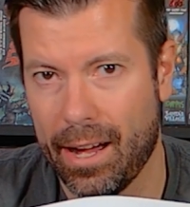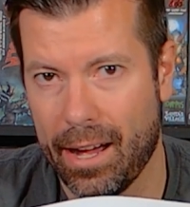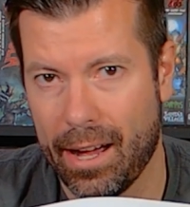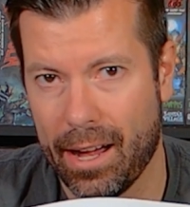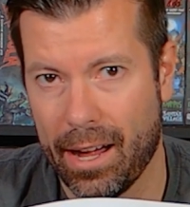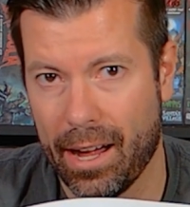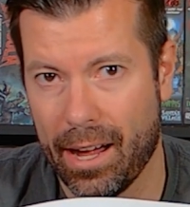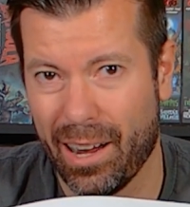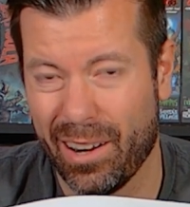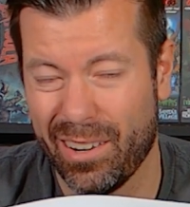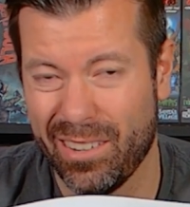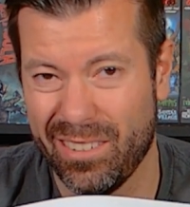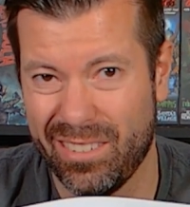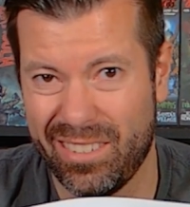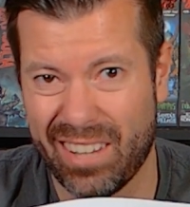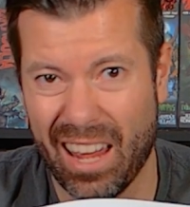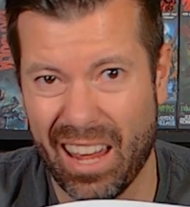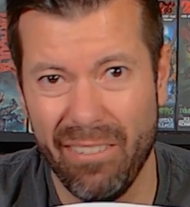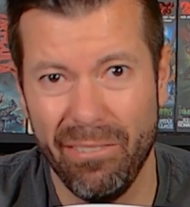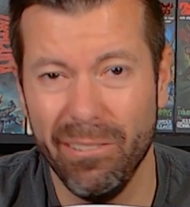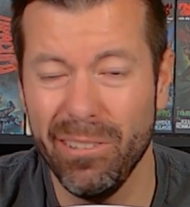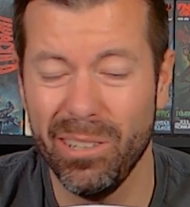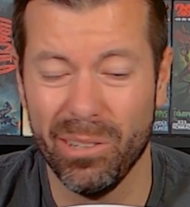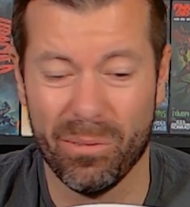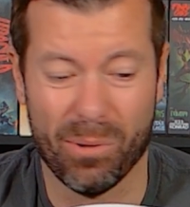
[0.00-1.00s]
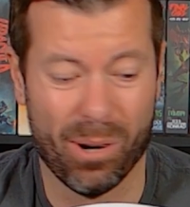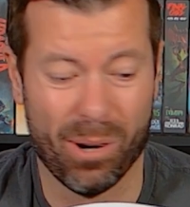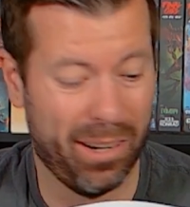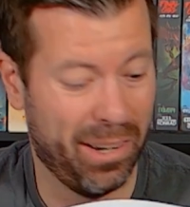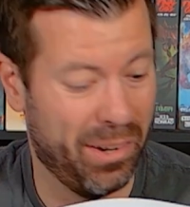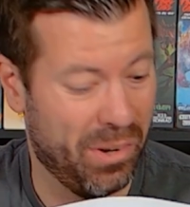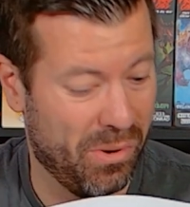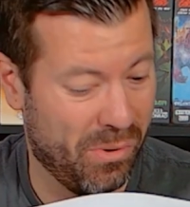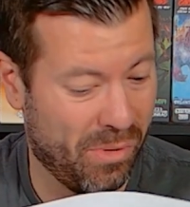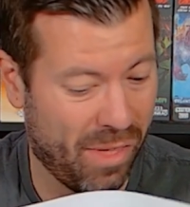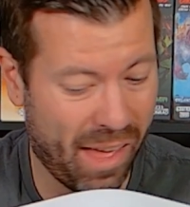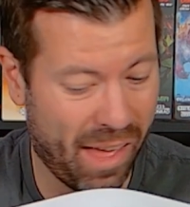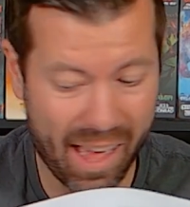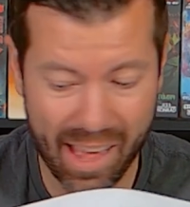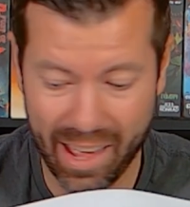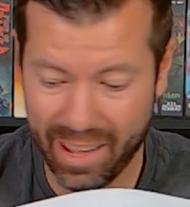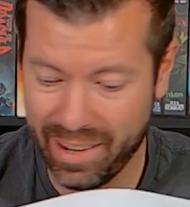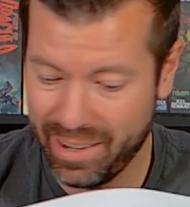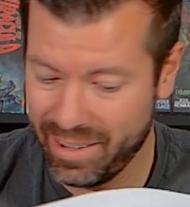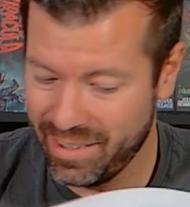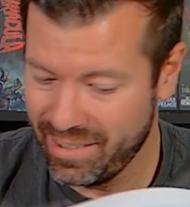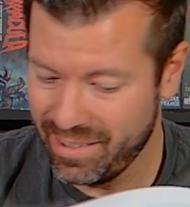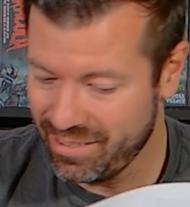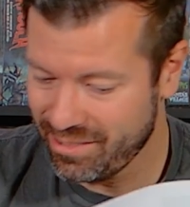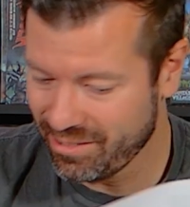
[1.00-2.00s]
I definitely want to do
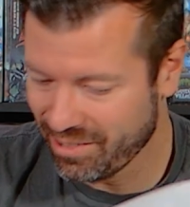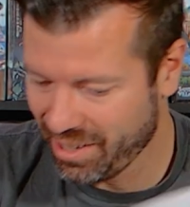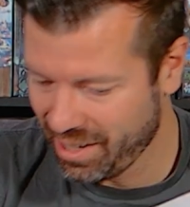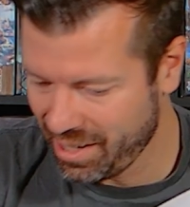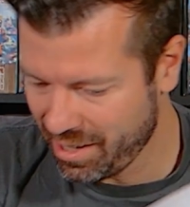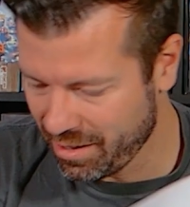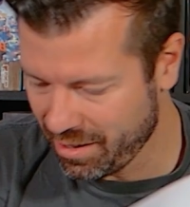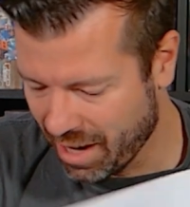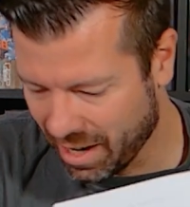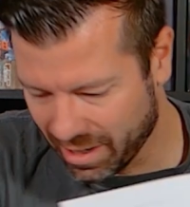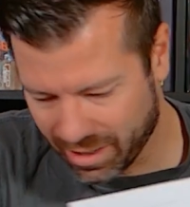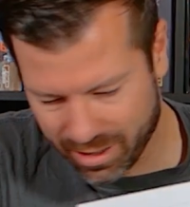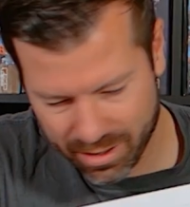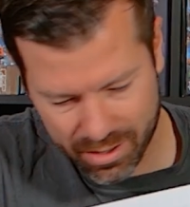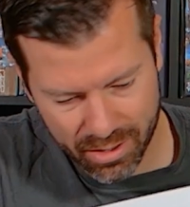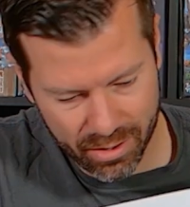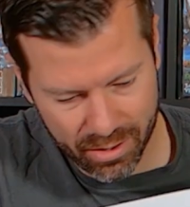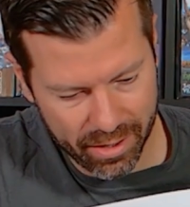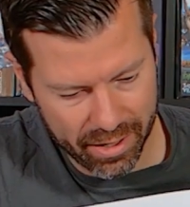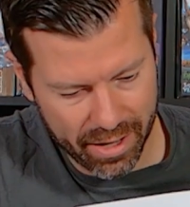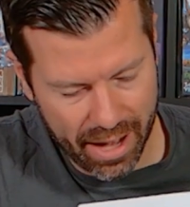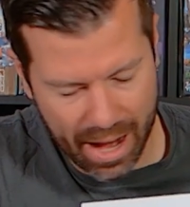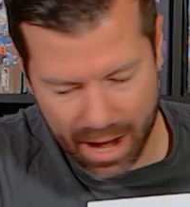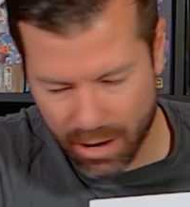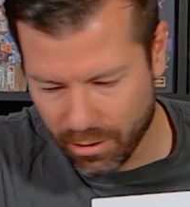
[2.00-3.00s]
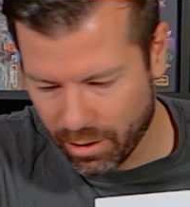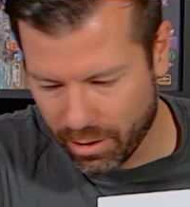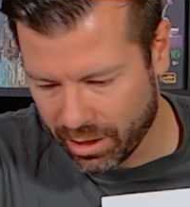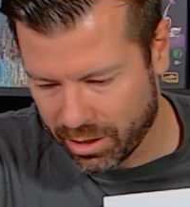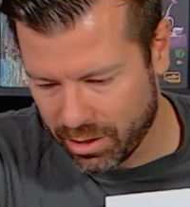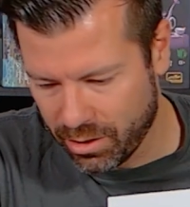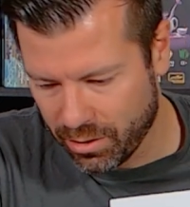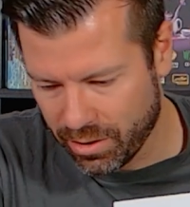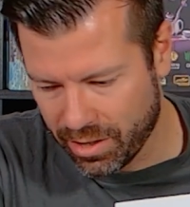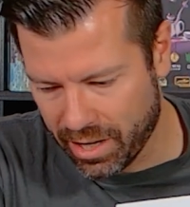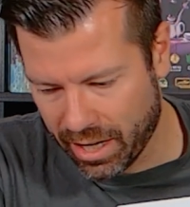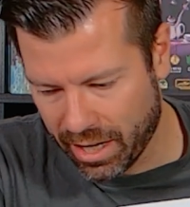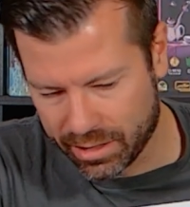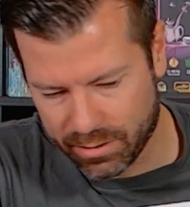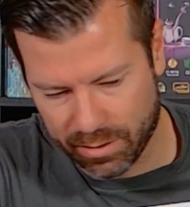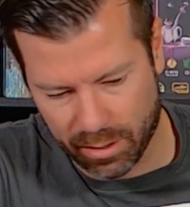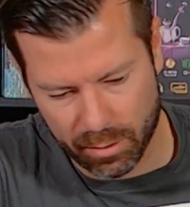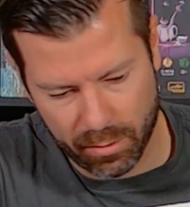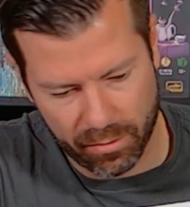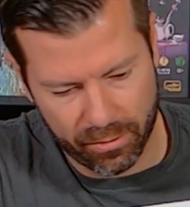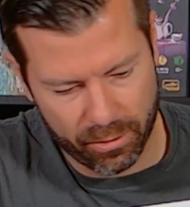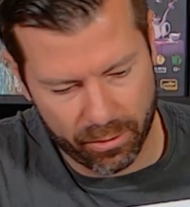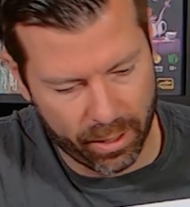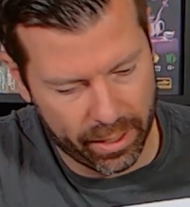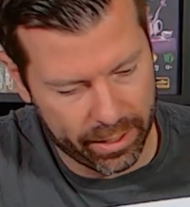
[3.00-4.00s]
that, right? I could do it now or I could do it next round
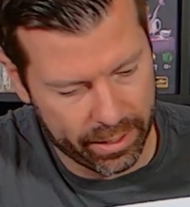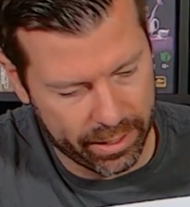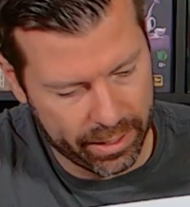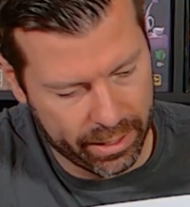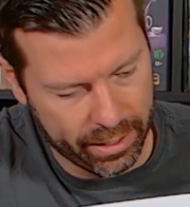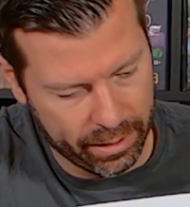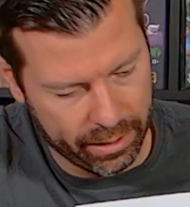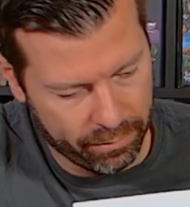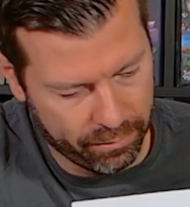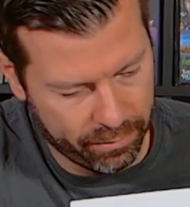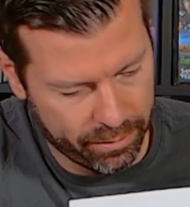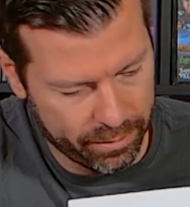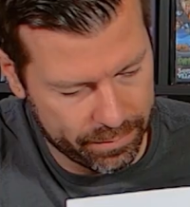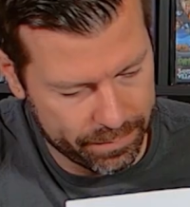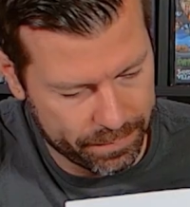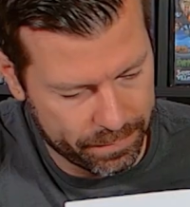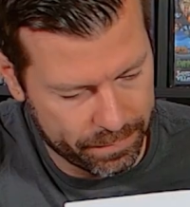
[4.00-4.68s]
before I leave.